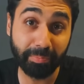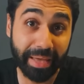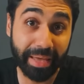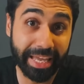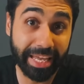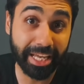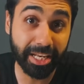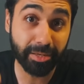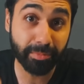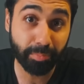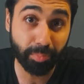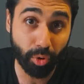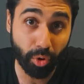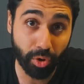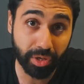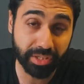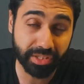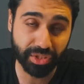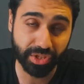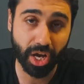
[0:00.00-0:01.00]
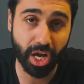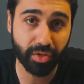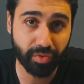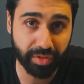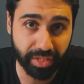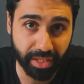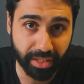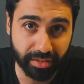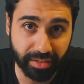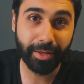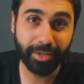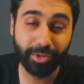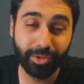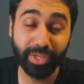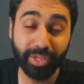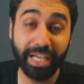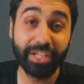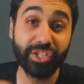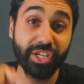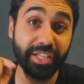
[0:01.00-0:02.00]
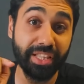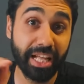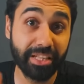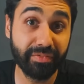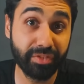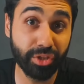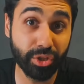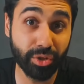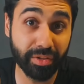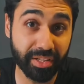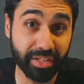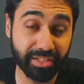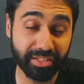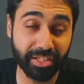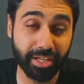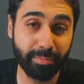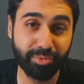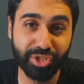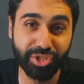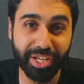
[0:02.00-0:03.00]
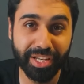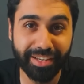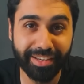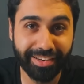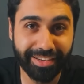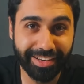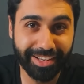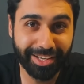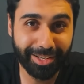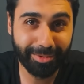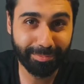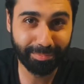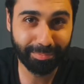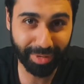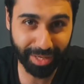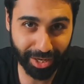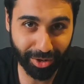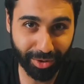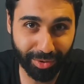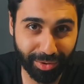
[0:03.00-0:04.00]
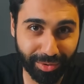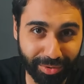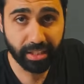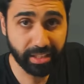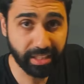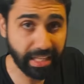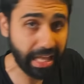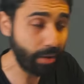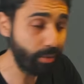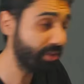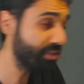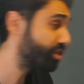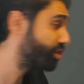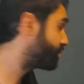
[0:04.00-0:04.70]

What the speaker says: pain points on Reddit. You can check that video in the description below. Now let's